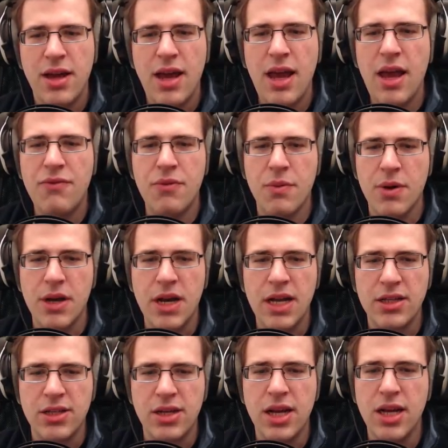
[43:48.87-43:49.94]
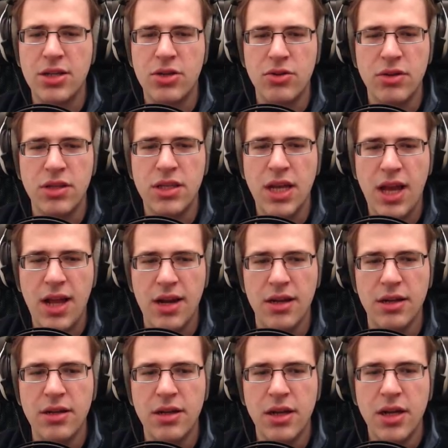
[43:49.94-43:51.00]
Everyone has a natural
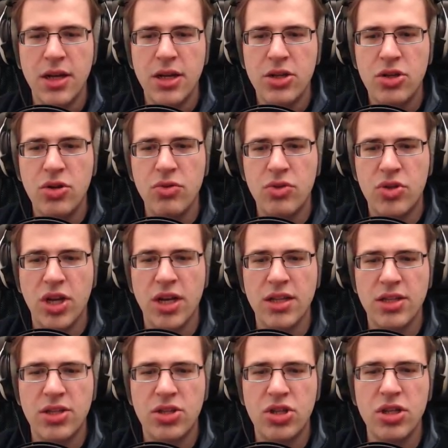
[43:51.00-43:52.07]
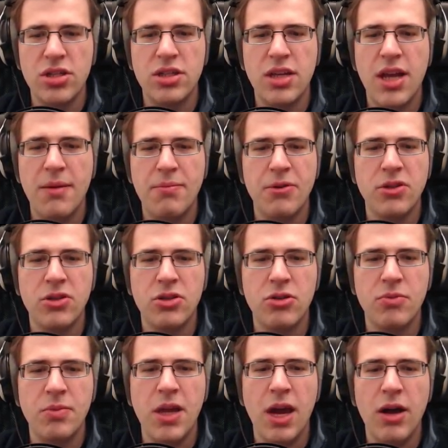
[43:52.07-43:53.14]
talent, Shu-chan's just happens to
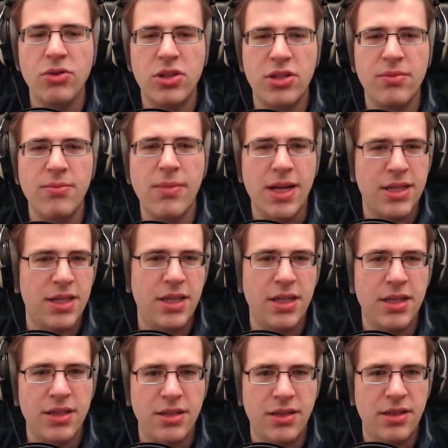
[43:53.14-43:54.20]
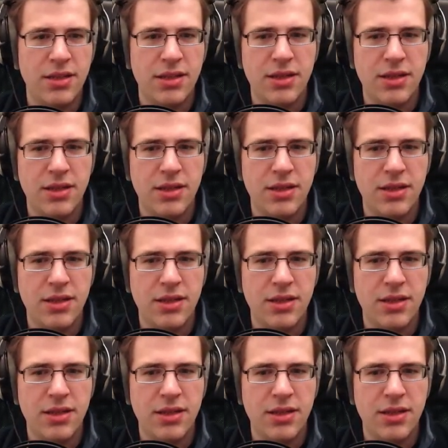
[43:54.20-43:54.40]
be how smart he is.